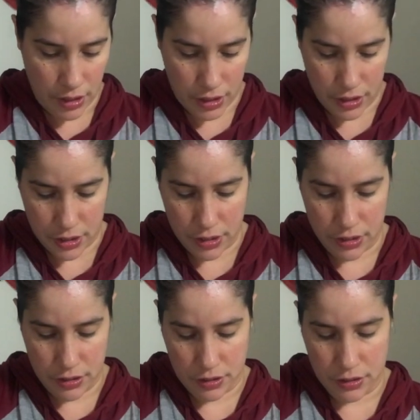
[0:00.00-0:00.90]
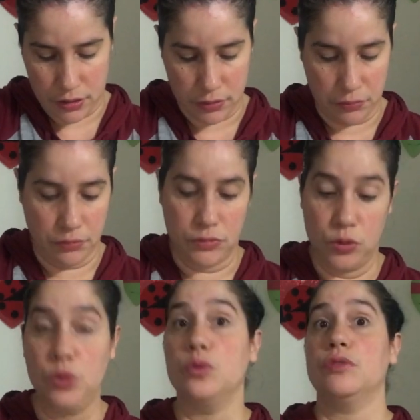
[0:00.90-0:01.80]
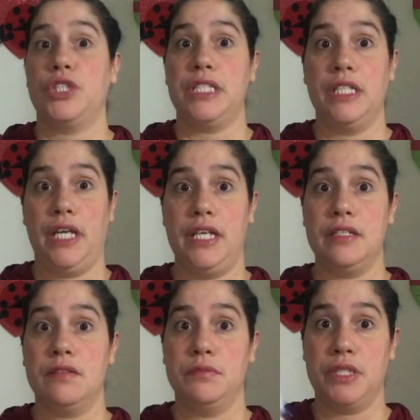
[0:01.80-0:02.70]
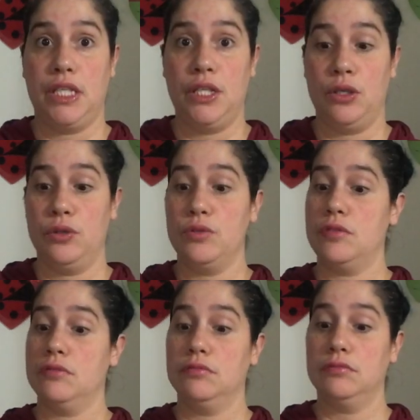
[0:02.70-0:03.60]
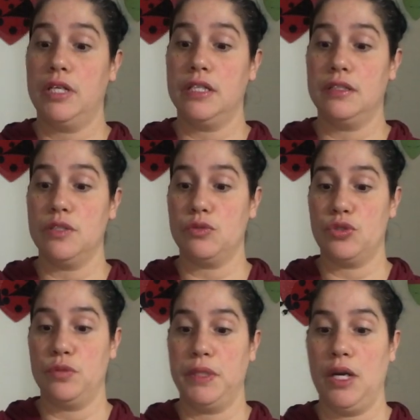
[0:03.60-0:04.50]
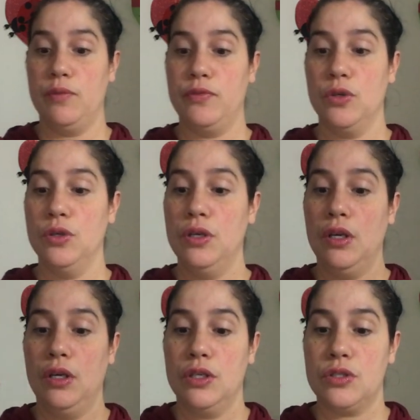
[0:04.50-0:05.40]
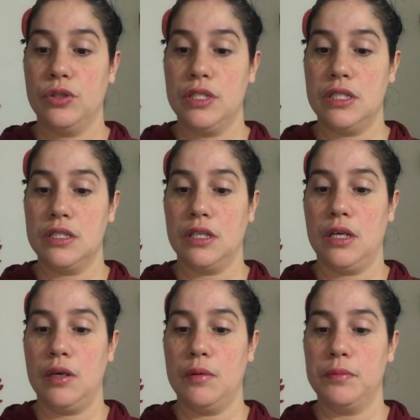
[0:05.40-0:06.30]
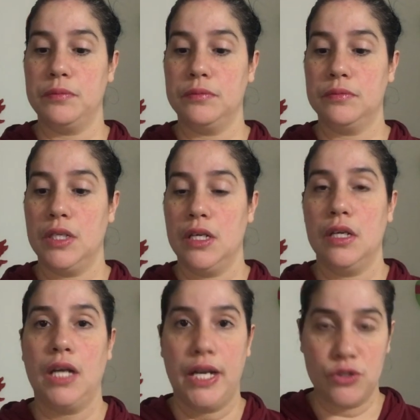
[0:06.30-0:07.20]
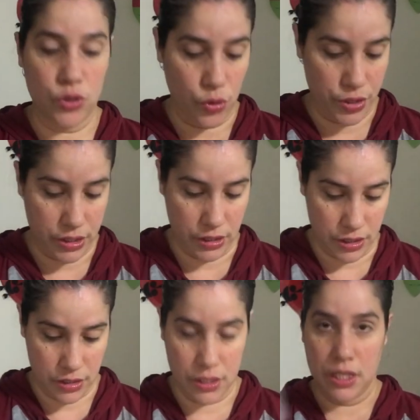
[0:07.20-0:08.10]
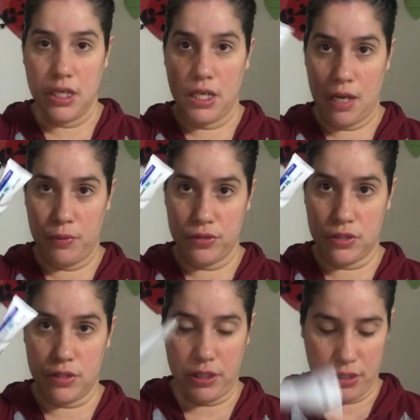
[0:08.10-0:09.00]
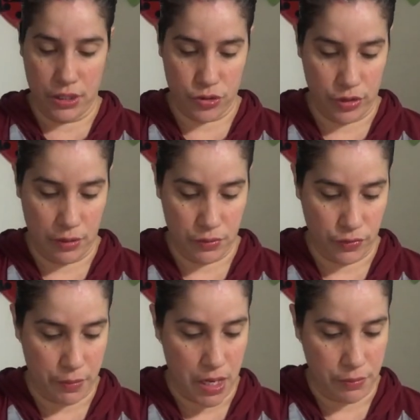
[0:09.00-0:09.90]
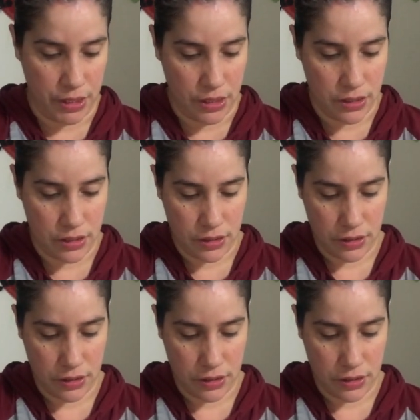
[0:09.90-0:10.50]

And just in case, mosquitoes, this should be helpful. So this is hydrocortisone. I'm also sending creams for mommies.